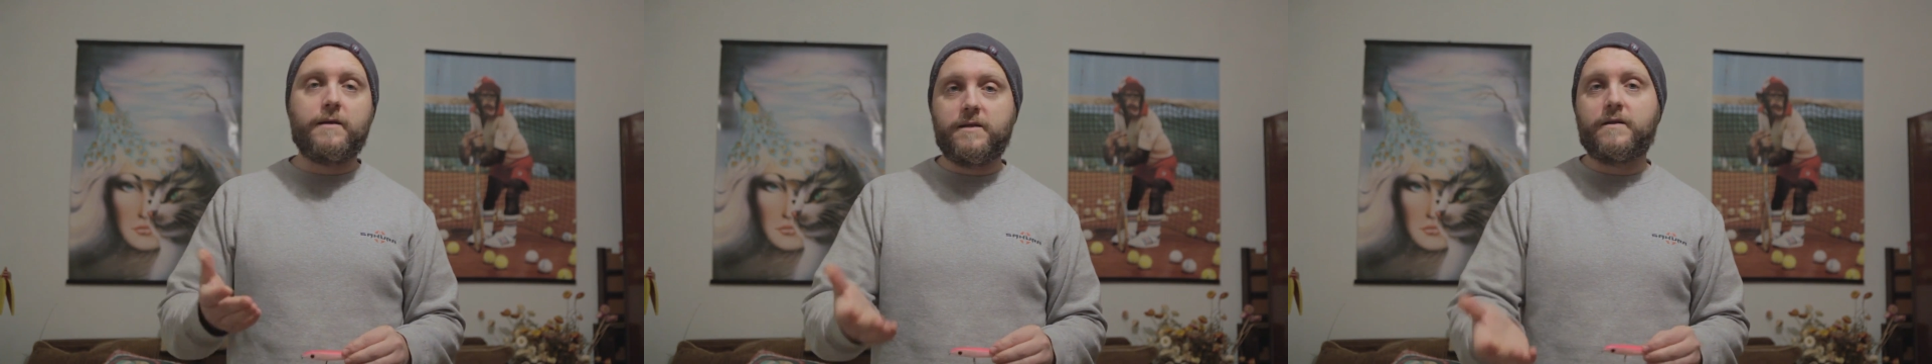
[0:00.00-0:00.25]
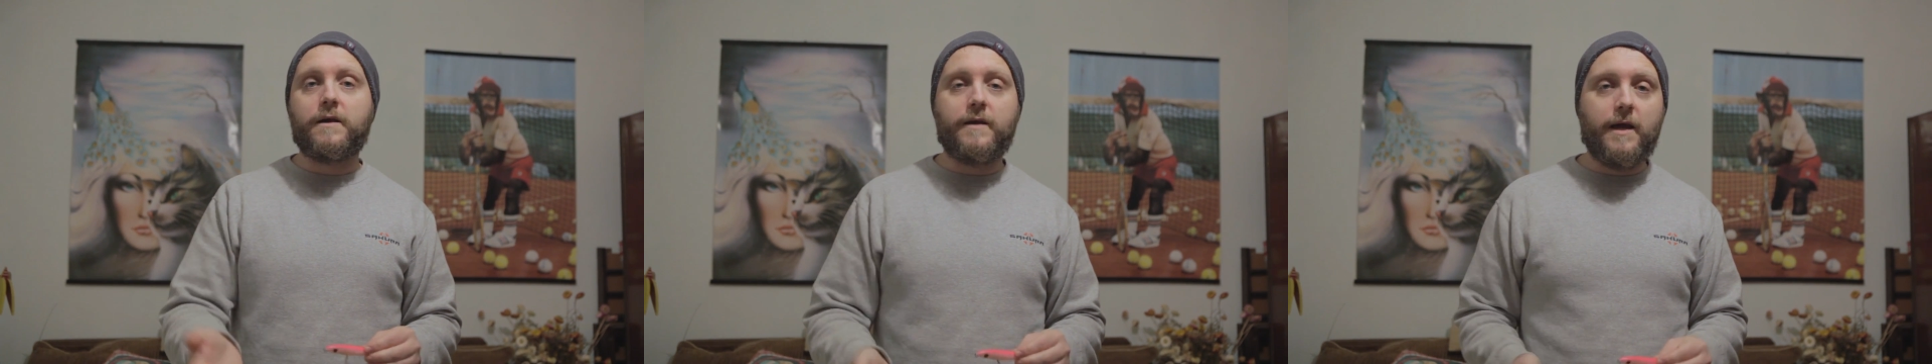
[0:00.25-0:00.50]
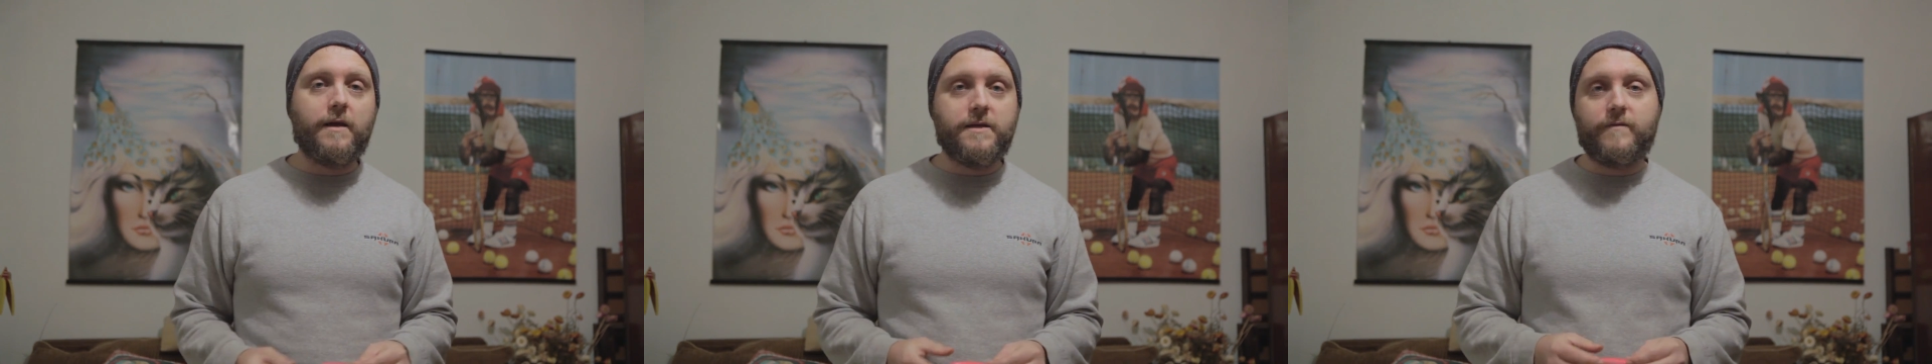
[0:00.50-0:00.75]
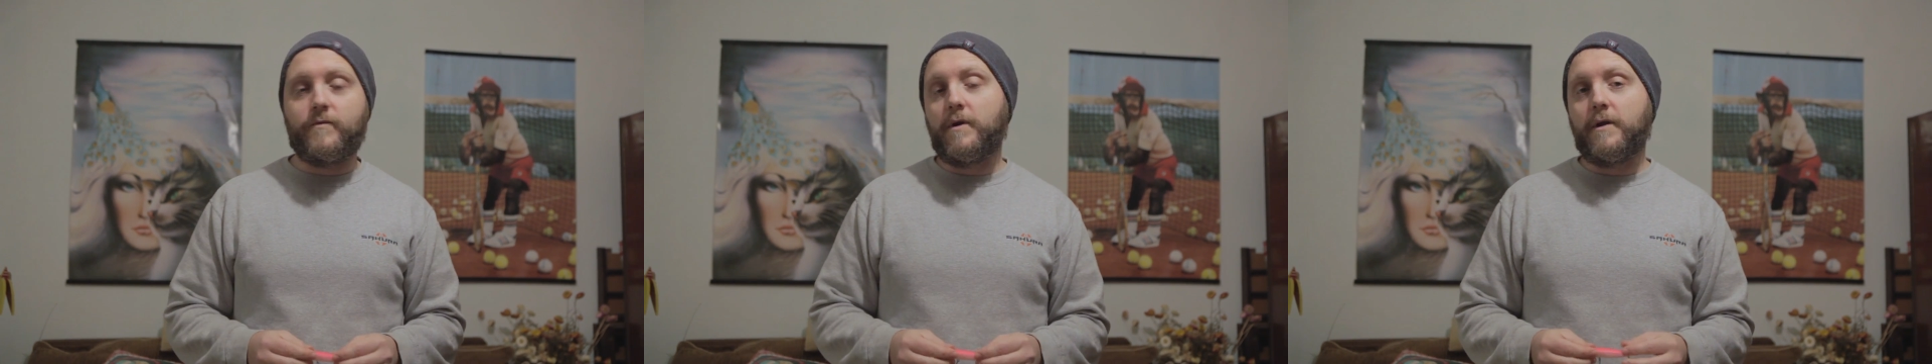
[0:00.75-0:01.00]
it
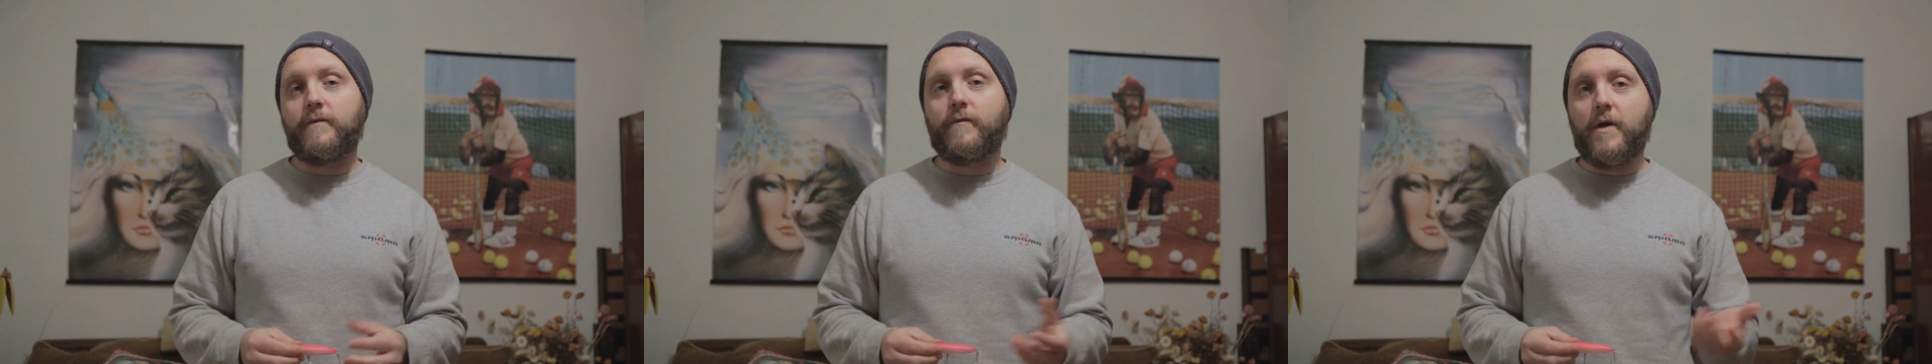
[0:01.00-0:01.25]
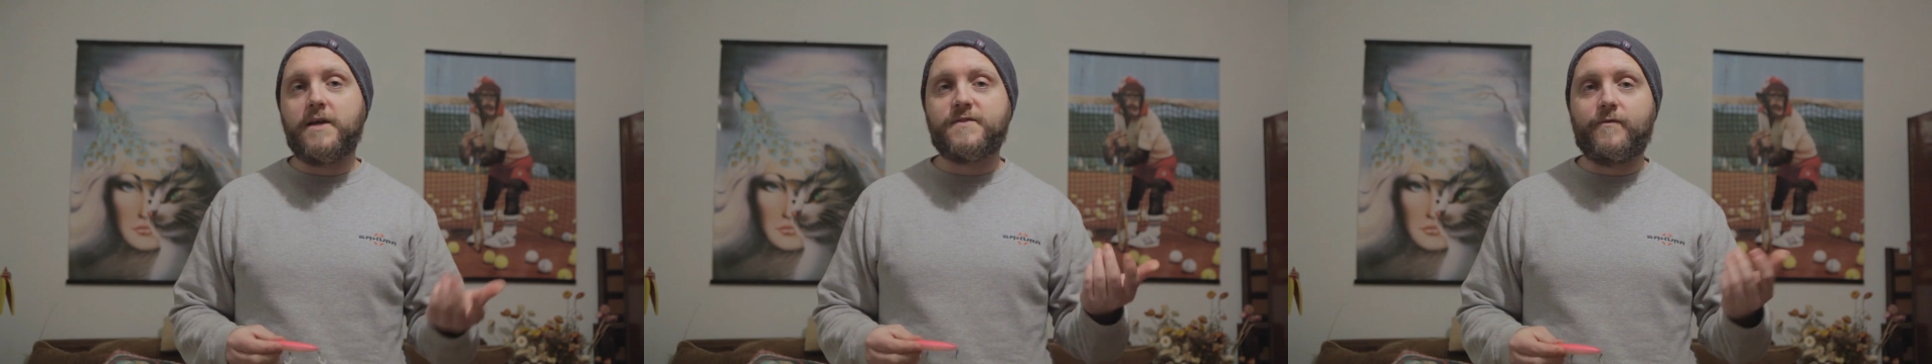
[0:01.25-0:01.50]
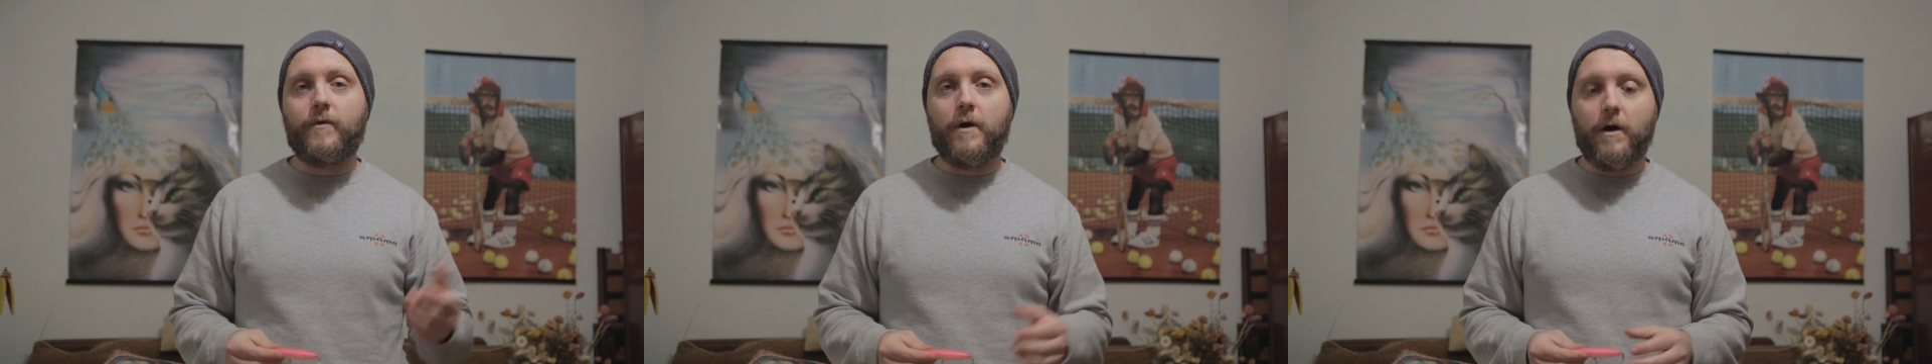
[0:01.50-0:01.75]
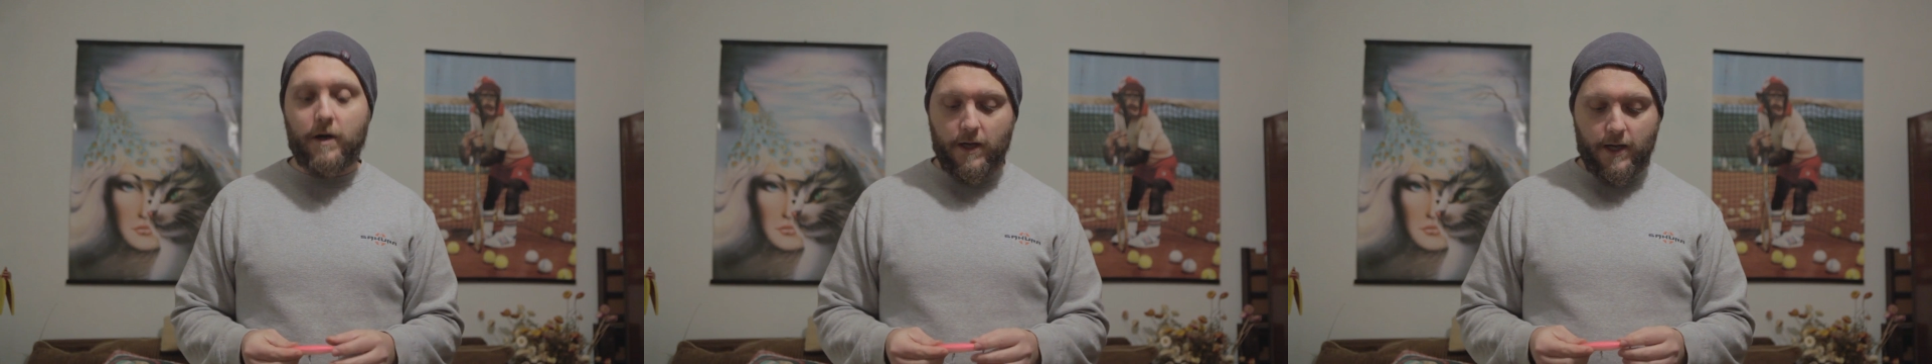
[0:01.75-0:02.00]
really flies
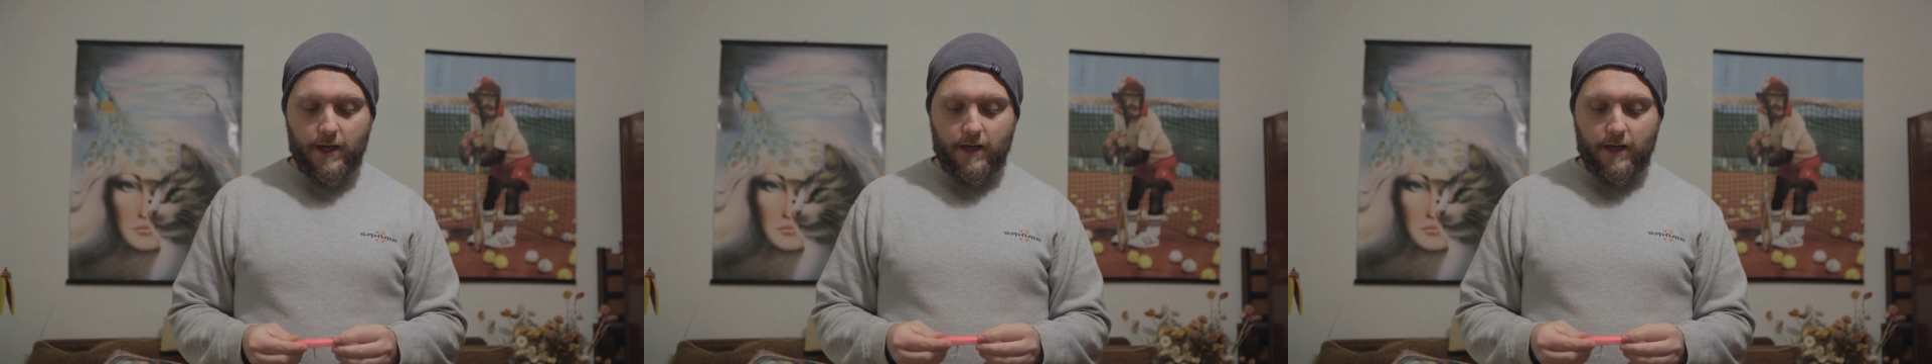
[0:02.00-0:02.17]
far.